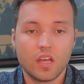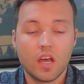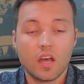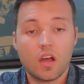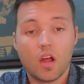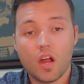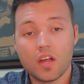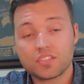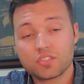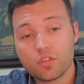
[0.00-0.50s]

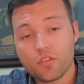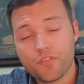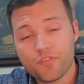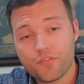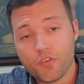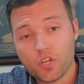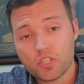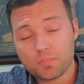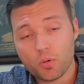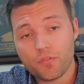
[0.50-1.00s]
All right, so the
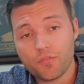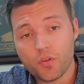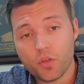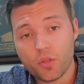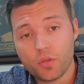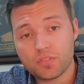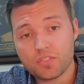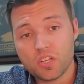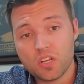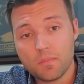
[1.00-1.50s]
first
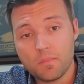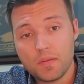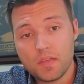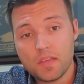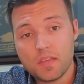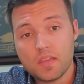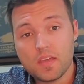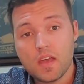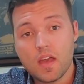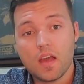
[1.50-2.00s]
portfolio is going to
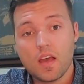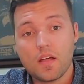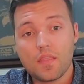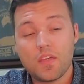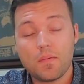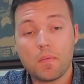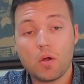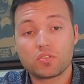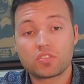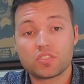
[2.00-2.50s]
be
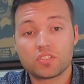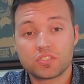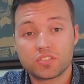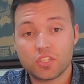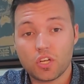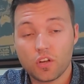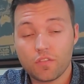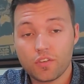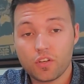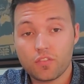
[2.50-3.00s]
the most
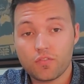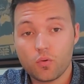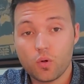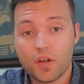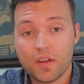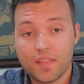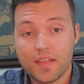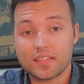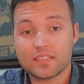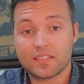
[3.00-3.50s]
conservative
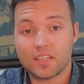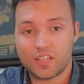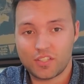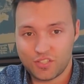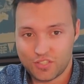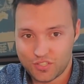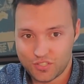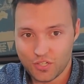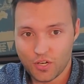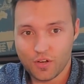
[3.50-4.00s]
one, and that's the
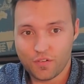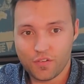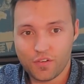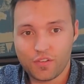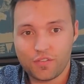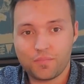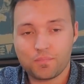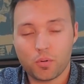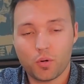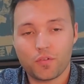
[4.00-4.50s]

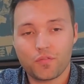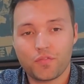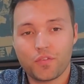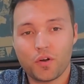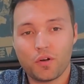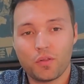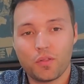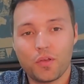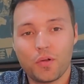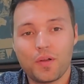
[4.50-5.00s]
conservative
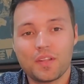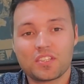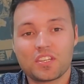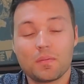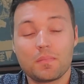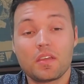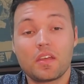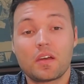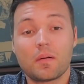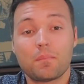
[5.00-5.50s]
portfolio, and it's
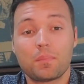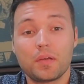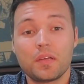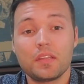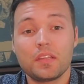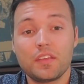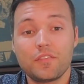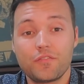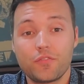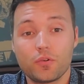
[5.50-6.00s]
going to be
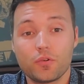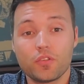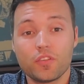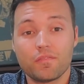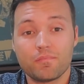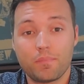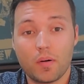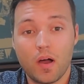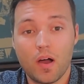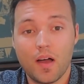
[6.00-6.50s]
completely full
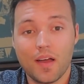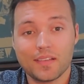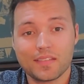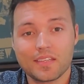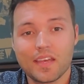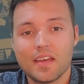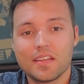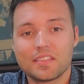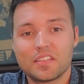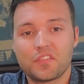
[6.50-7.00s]
of
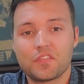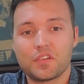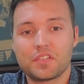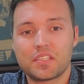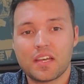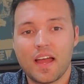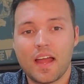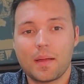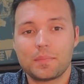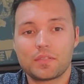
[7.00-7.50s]
bonds,
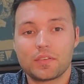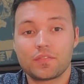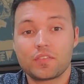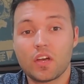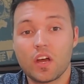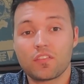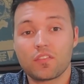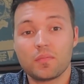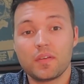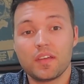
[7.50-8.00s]
different types of
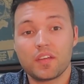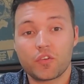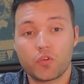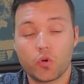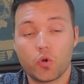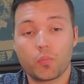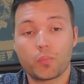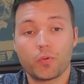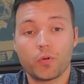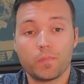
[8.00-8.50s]
government and
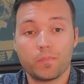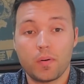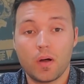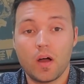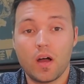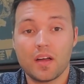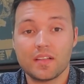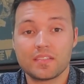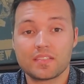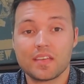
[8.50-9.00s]
corporate
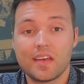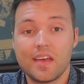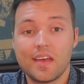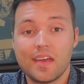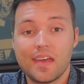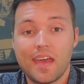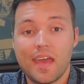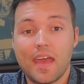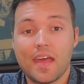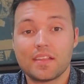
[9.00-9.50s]
bonds.
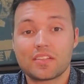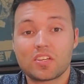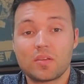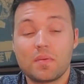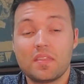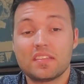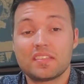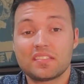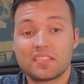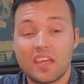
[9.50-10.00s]
And it's
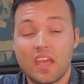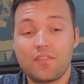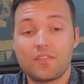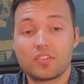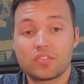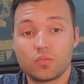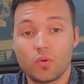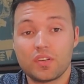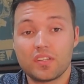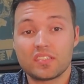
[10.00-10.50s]
going to be the
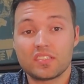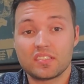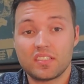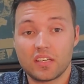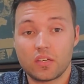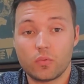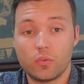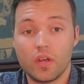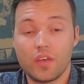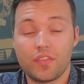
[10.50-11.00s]
safest one to
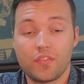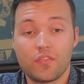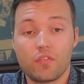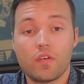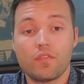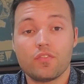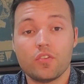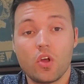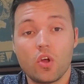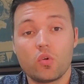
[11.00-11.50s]
stick with. If
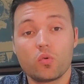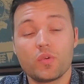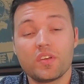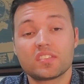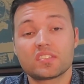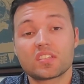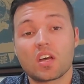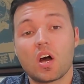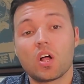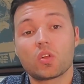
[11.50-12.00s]
you have no
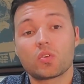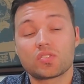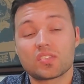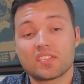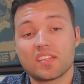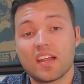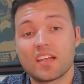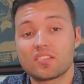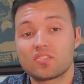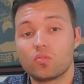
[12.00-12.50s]
risk tolerance,
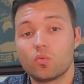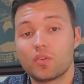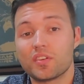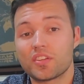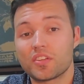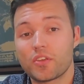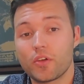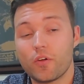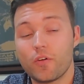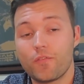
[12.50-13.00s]
then that is the one
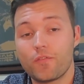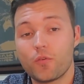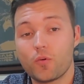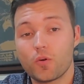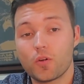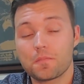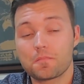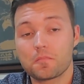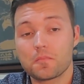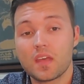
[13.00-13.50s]
to go
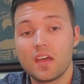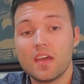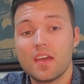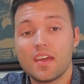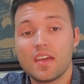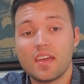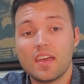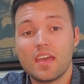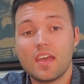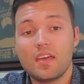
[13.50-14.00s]
for.
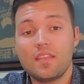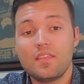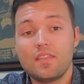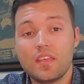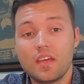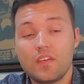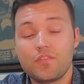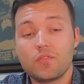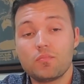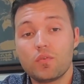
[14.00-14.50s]

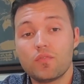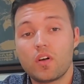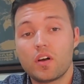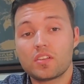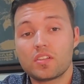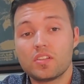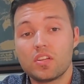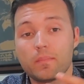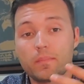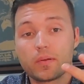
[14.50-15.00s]
And then if you move
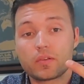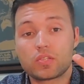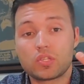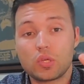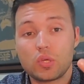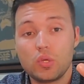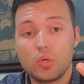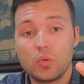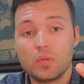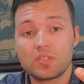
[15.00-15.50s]
on to number
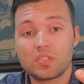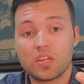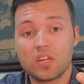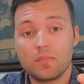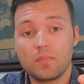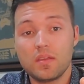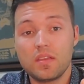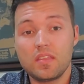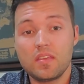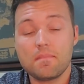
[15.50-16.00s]
2, it's
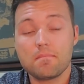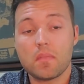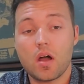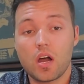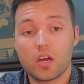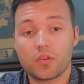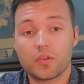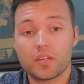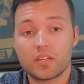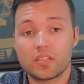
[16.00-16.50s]
going to be the
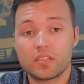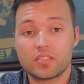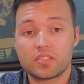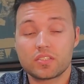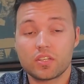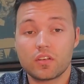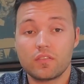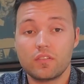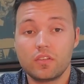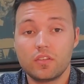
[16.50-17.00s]
moderate
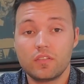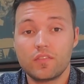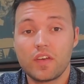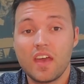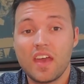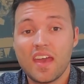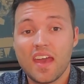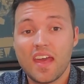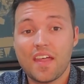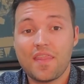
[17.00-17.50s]
conservative.
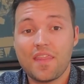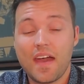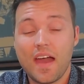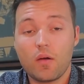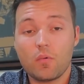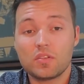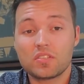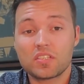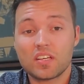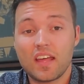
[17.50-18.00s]
And
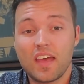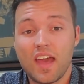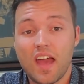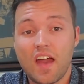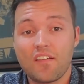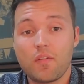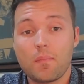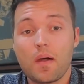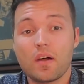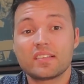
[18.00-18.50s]
that one's going to
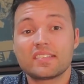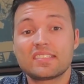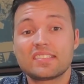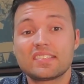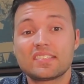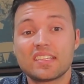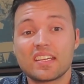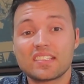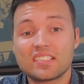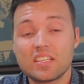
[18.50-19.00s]
have about
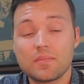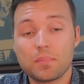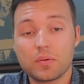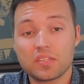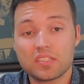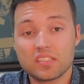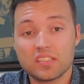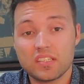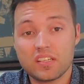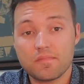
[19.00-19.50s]

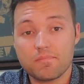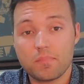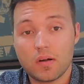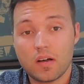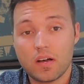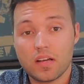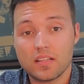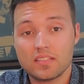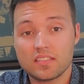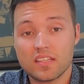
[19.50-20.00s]
60% of
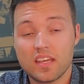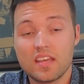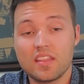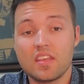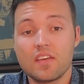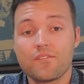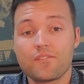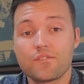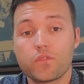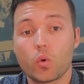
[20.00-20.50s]
bonds
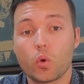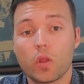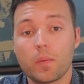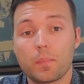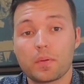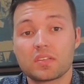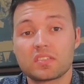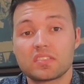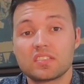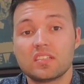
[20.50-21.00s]
and then
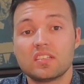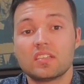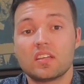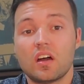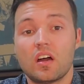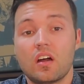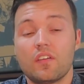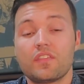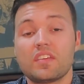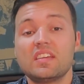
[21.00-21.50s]
40%
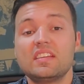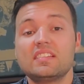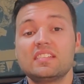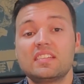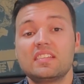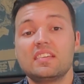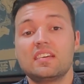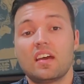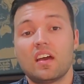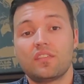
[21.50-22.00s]
of
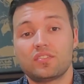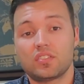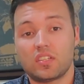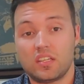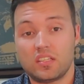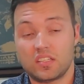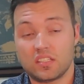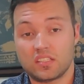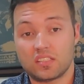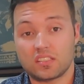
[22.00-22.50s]

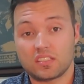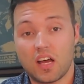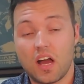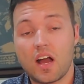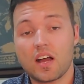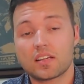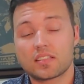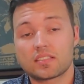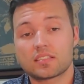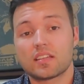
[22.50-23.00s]
ETFs into
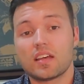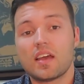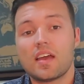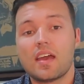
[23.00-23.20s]
stocks.